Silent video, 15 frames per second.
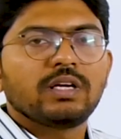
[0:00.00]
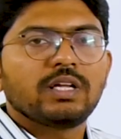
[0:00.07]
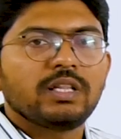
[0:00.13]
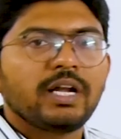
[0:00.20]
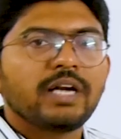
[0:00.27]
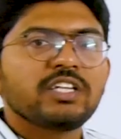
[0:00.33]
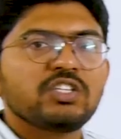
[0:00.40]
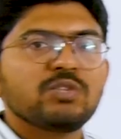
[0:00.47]

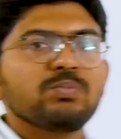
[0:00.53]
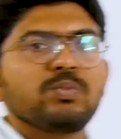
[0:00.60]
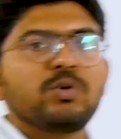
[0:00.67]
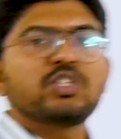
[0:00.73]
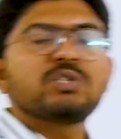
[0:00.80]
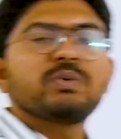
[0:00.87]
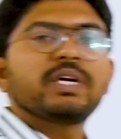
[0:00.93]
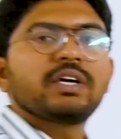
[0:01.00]
that is
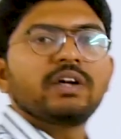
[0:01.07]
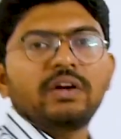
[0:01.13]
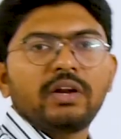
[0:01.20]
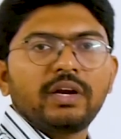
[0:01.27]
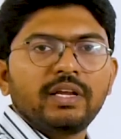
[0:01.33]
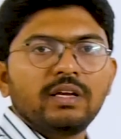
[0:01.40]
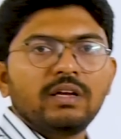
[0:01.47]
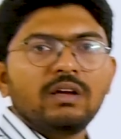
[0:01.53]
imposed by a
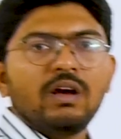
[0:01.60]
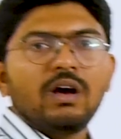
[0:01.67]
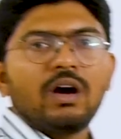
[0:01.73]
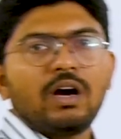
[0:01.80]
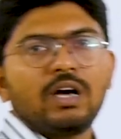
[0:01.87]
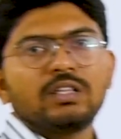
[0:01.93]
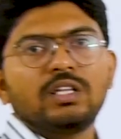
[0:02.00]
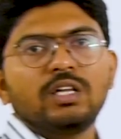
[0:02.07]
country
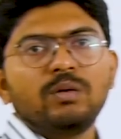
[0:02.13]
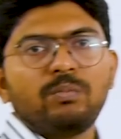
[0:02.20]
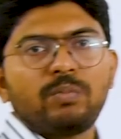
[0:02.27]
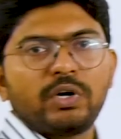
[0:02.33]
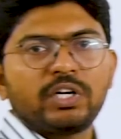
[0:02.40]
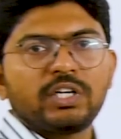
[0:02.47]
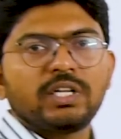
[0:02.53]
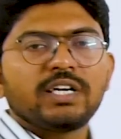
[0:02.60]
on the
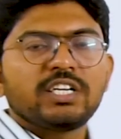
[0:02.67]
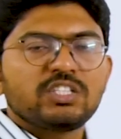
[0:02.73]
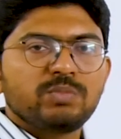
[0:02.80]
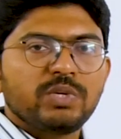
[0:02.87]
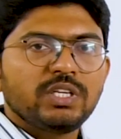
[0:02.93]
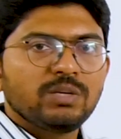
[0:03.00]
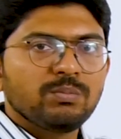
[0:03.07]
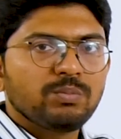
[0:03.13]
product that is
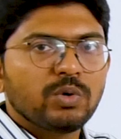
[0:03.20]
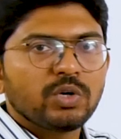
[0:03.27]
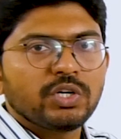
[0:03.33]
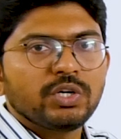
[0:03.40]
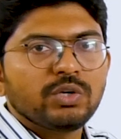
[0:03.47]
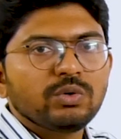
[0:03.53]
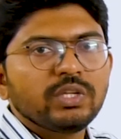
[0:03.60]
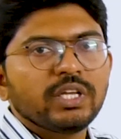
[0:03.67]
being imported
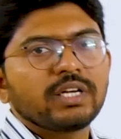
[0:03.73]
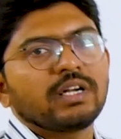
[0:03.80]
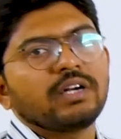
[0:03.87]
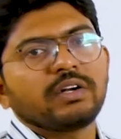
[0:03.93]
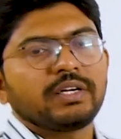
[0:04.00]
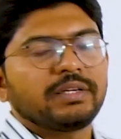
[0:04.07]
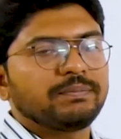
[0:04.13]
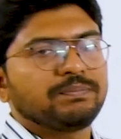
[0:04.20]
into their country.